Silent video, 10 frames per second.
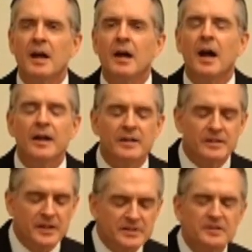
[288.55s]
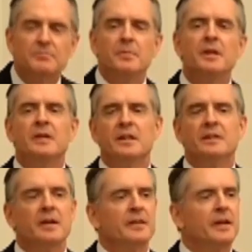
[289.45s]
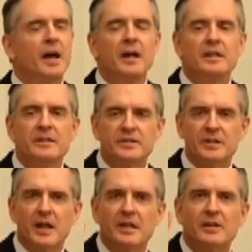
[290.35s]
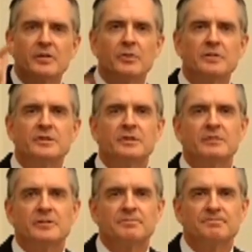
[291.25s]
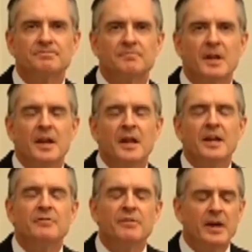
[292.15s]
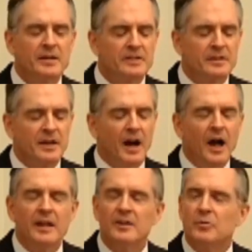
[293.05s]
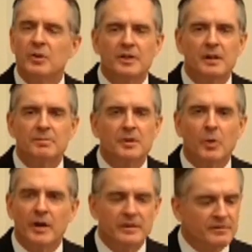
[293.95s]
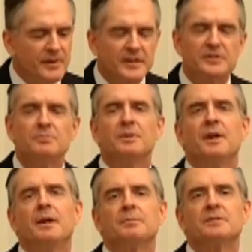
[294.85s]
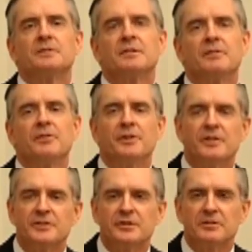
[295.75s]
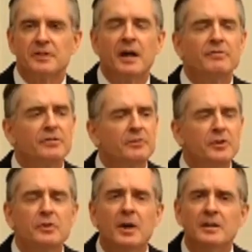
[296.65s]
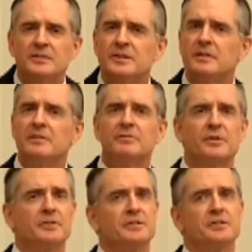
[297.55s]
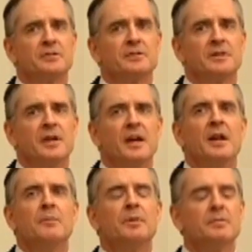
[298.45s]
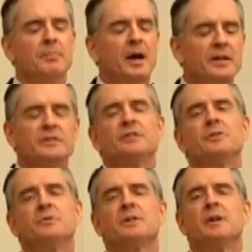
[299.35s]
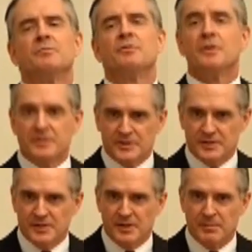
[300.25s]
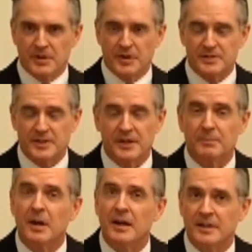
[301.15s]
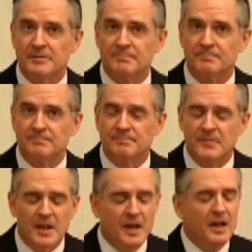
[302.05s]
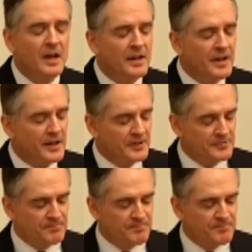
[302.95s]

And it doesn't mean that I dislike your children. In fact, I can work up quite an affection, perhaps, for your children. I feel no hostility for your children. but my children come first because they are mine. Now,